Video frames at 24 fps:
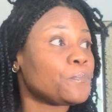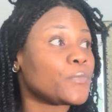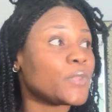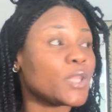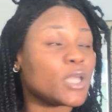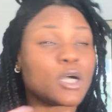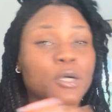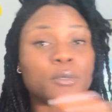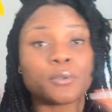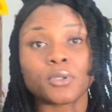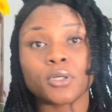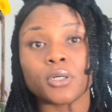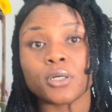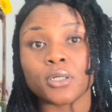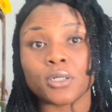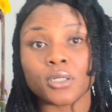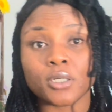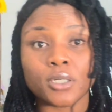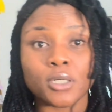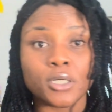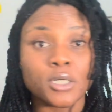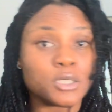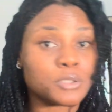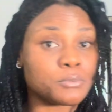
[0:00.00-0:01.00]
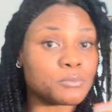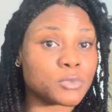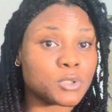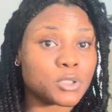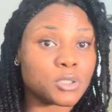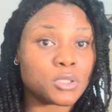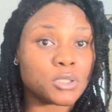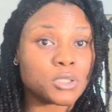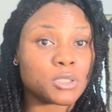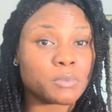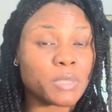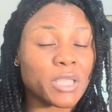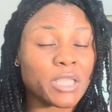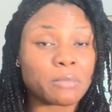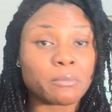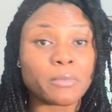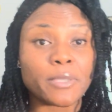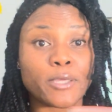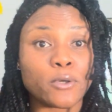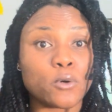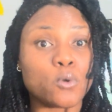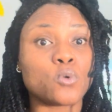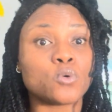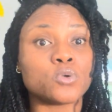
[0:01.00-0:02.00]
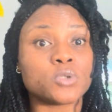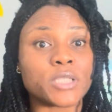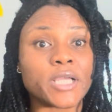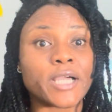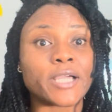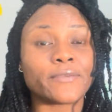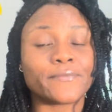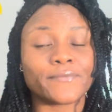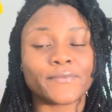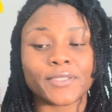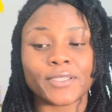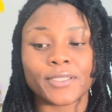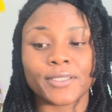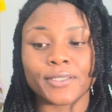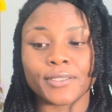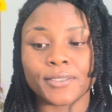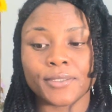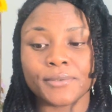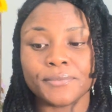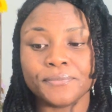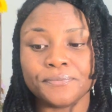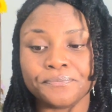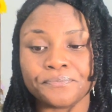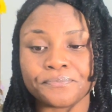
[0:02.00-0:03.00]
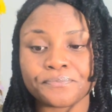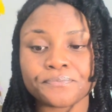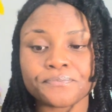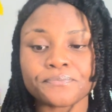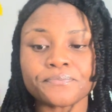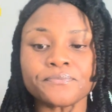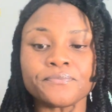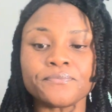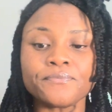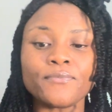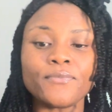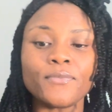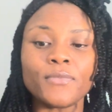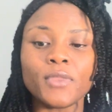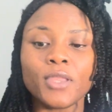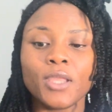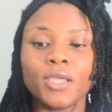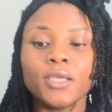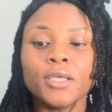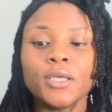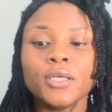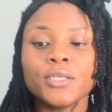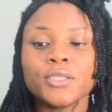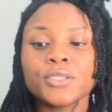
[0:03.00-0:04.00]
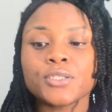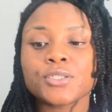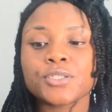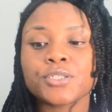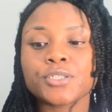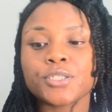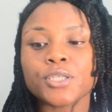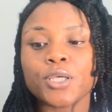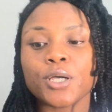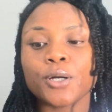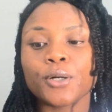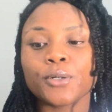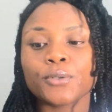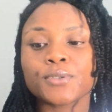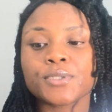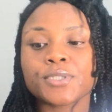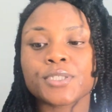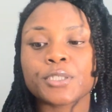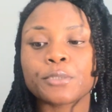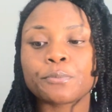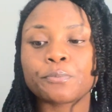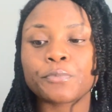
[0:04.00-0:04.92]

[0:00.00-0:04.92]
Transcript: a, a like my whole life thing. So, some